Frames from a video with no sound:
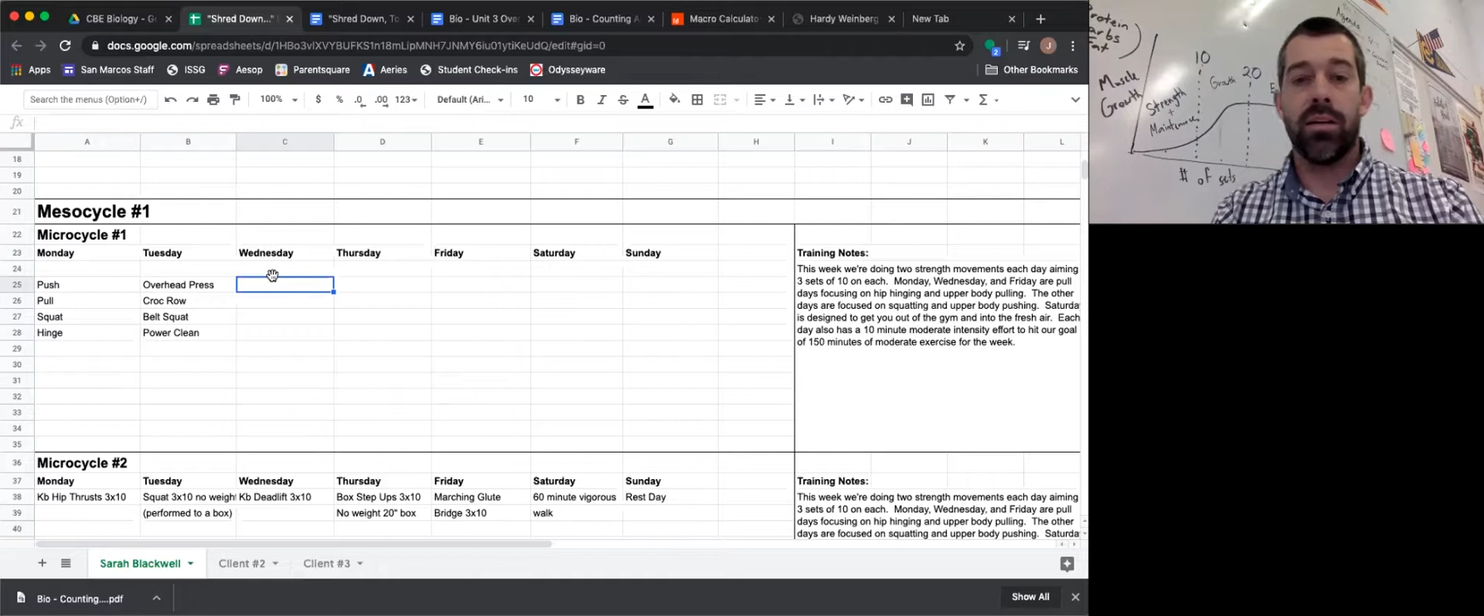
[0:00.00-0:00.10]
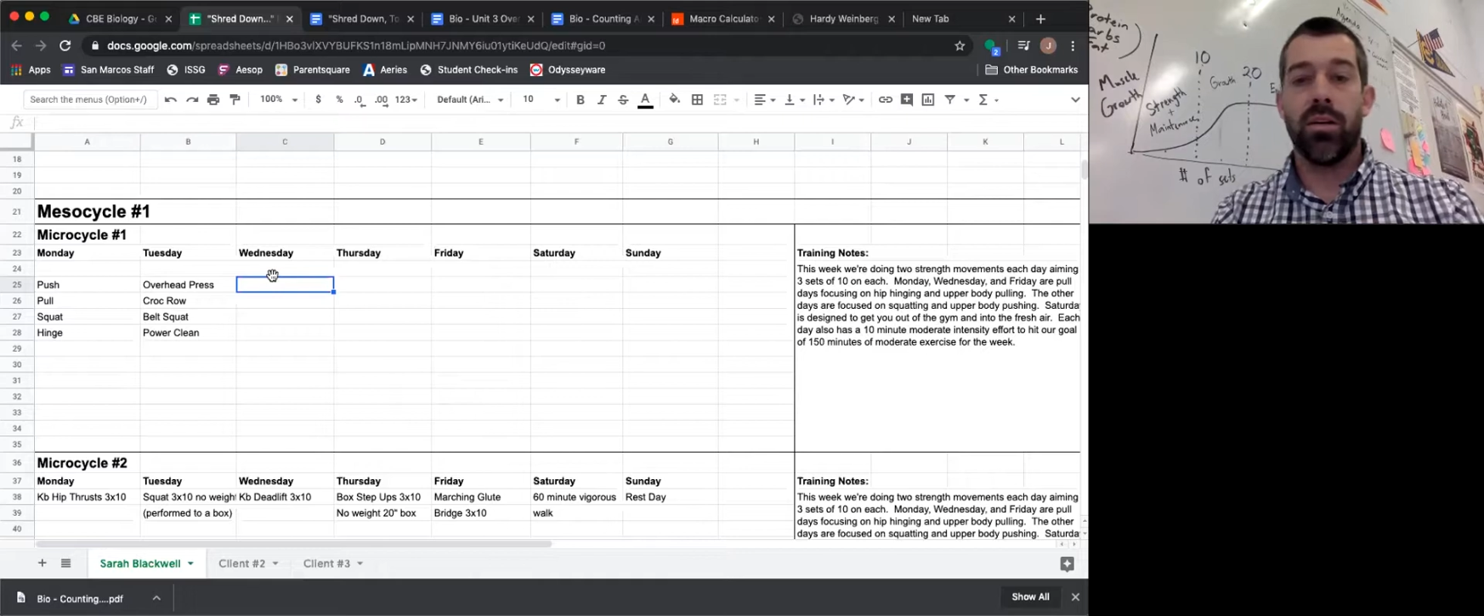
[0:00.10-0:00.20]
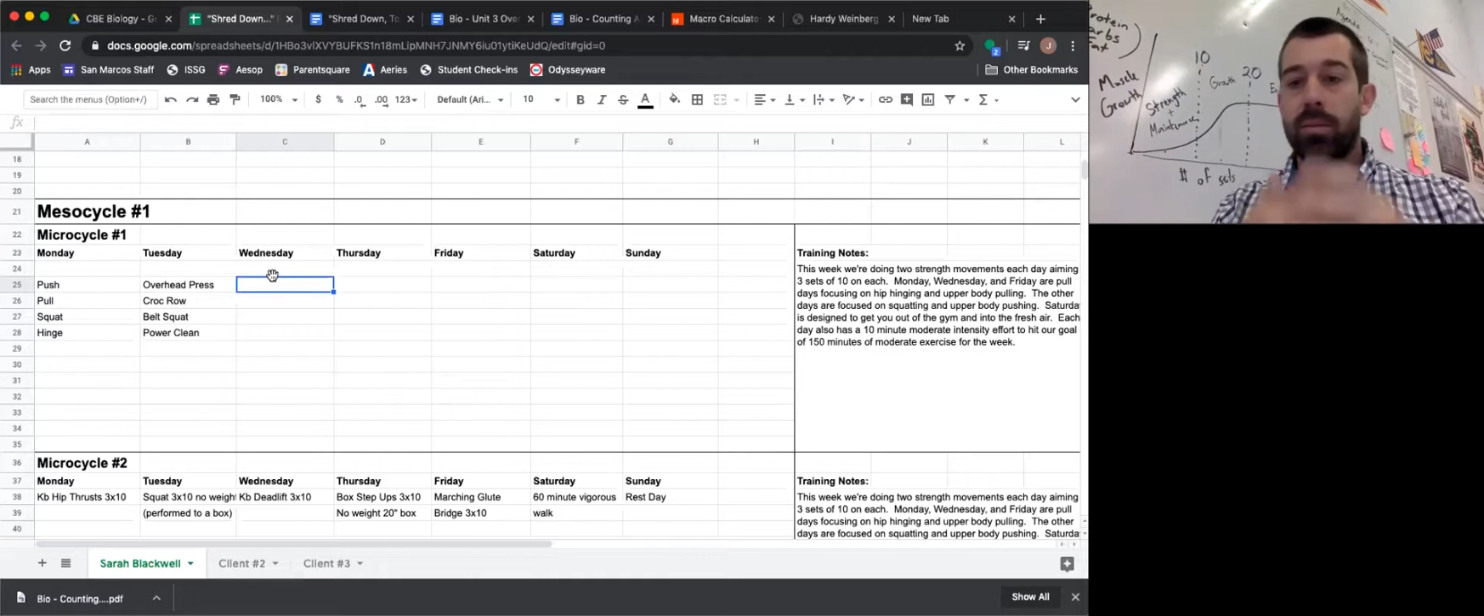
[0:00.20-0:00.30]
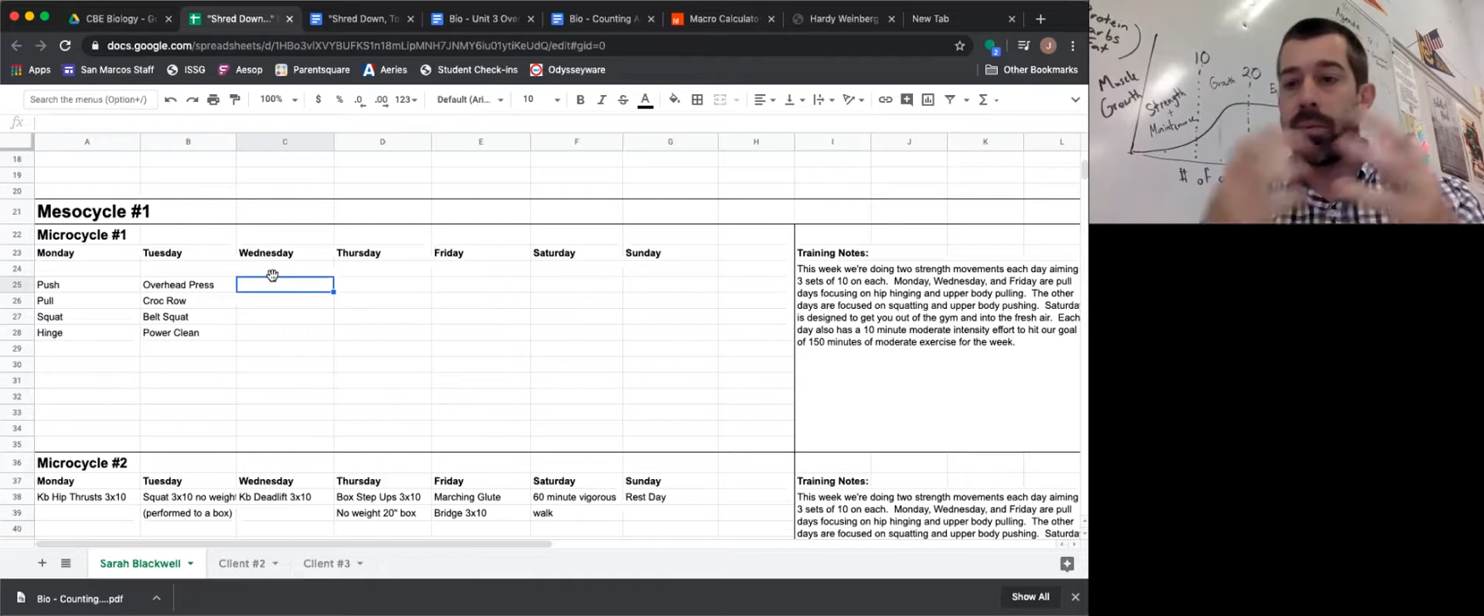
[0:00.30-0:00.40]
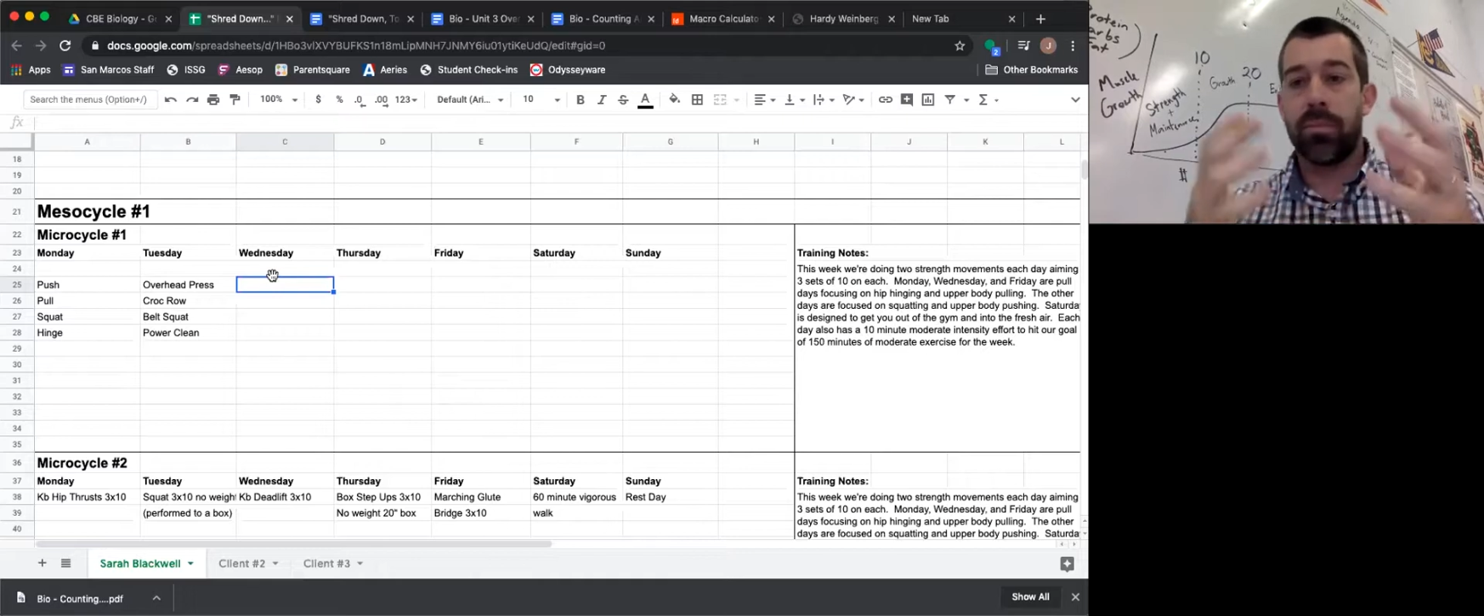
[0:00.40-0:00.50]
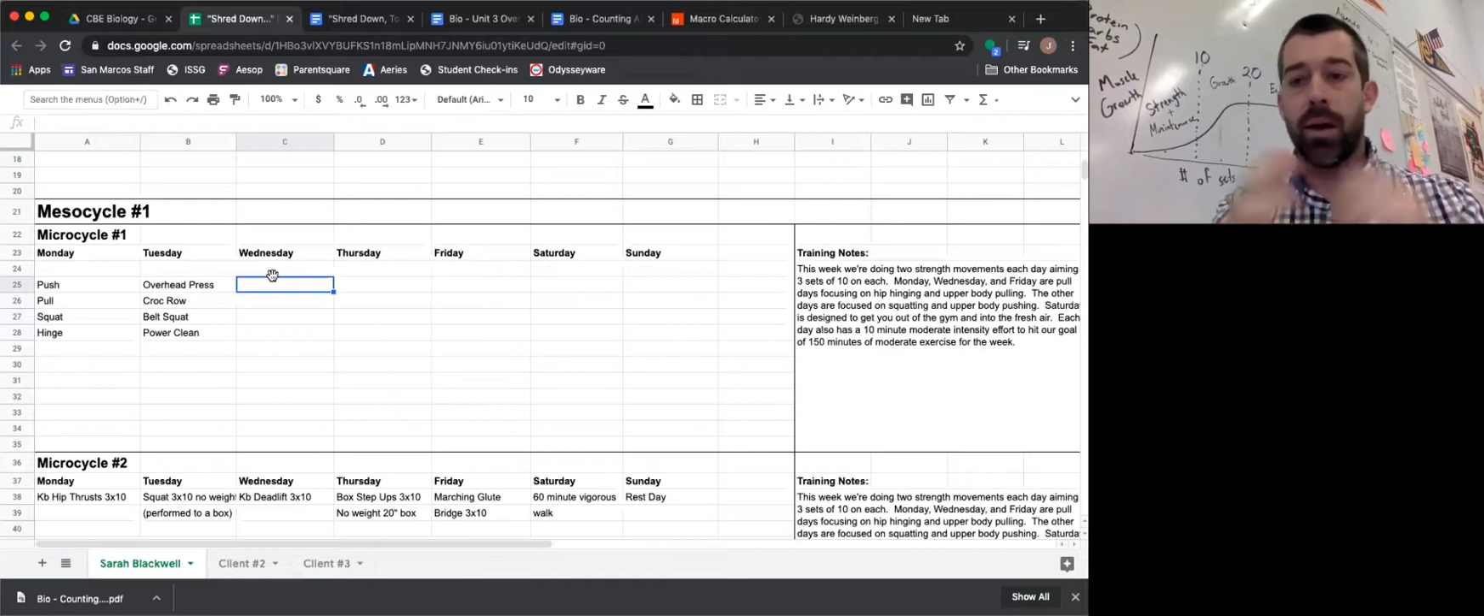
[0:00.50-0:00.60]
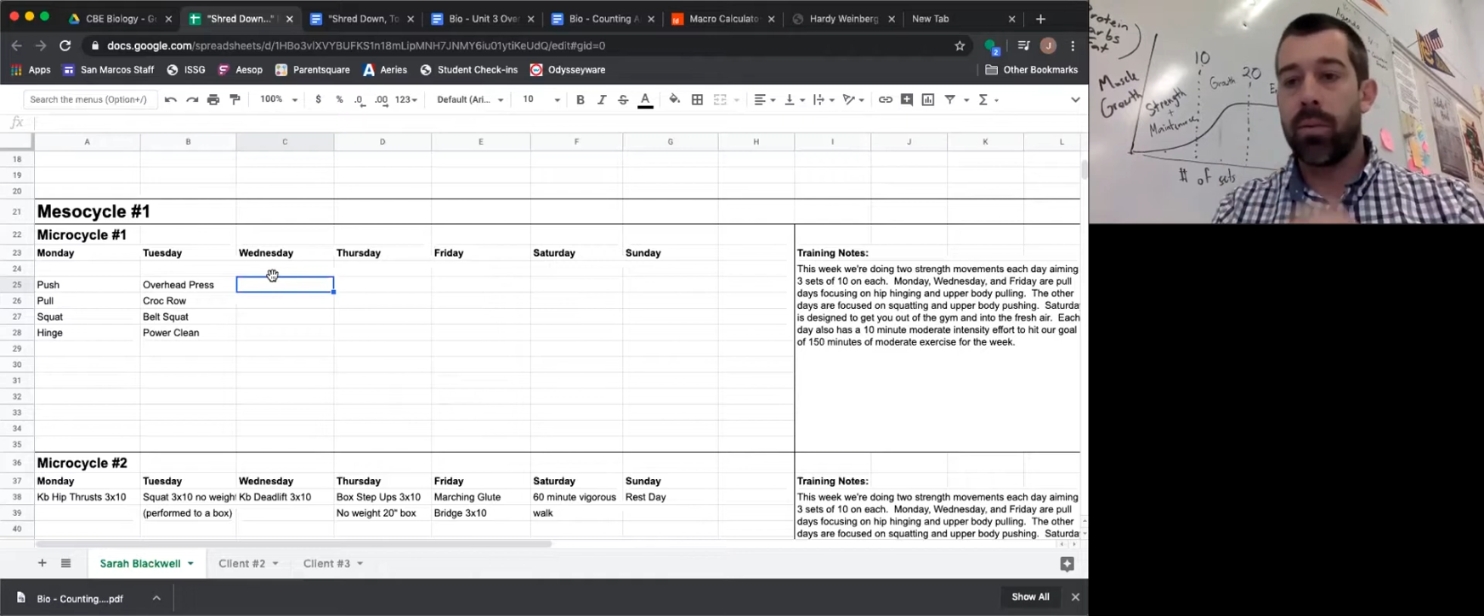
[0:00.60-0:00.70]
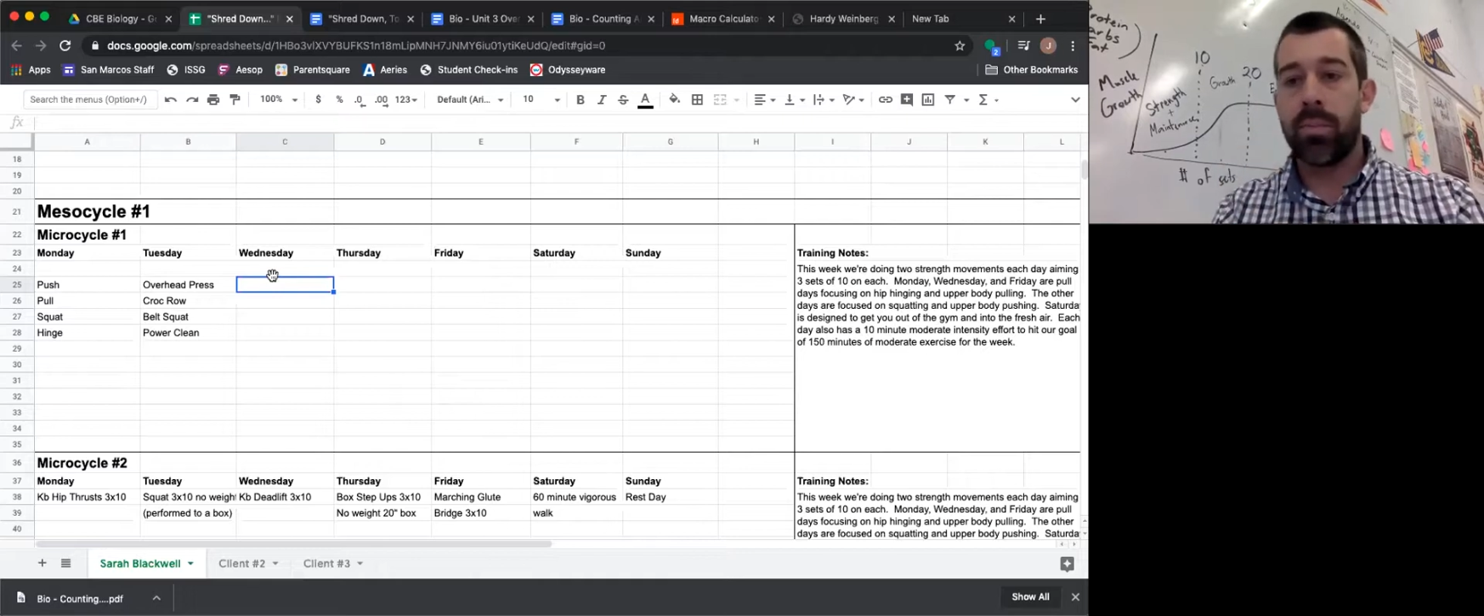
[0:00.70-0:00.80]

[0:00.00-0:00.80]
I'm going to